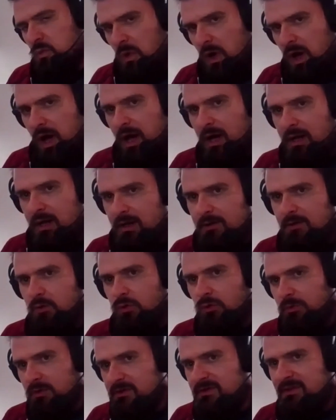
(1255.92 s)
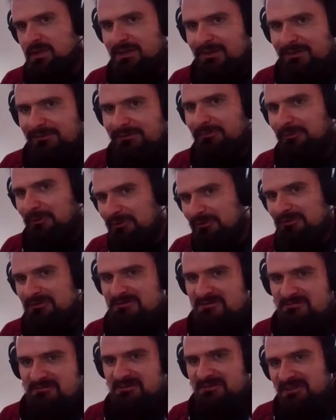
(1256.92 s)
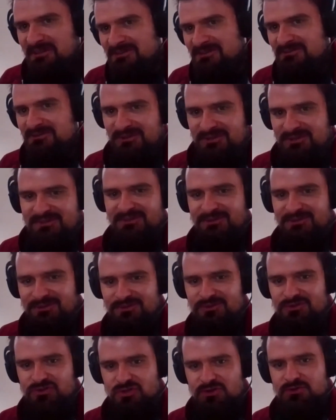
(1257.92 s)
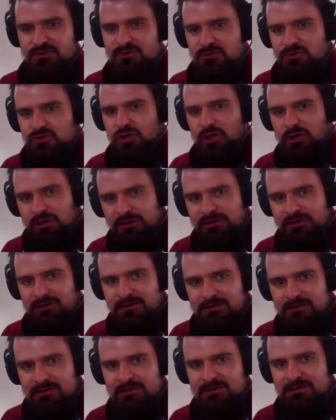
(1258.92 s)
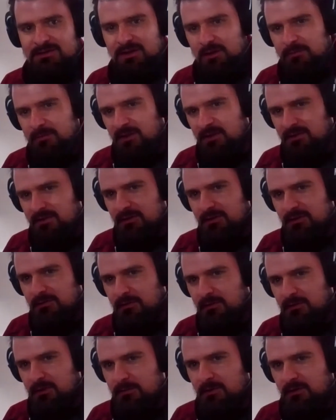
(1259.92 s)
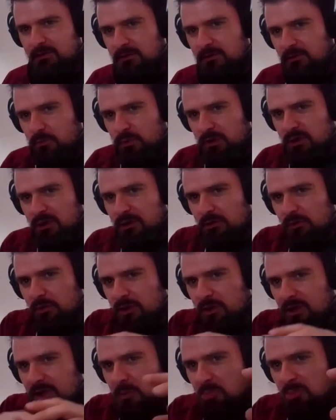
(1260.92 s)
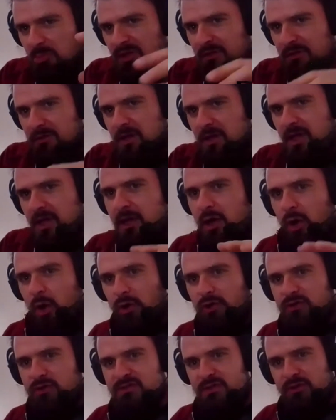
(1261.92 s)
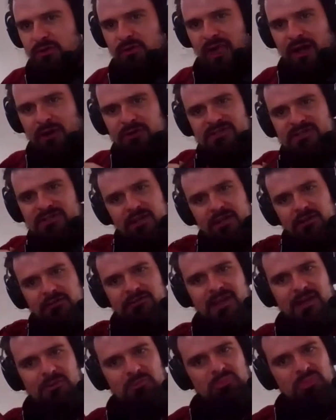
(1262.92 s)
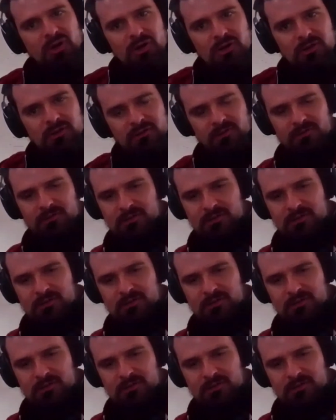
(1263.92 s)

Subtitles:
I always say it's a bit dangerous to juggle the term data literacy, because we're looking a bit also outside of that box.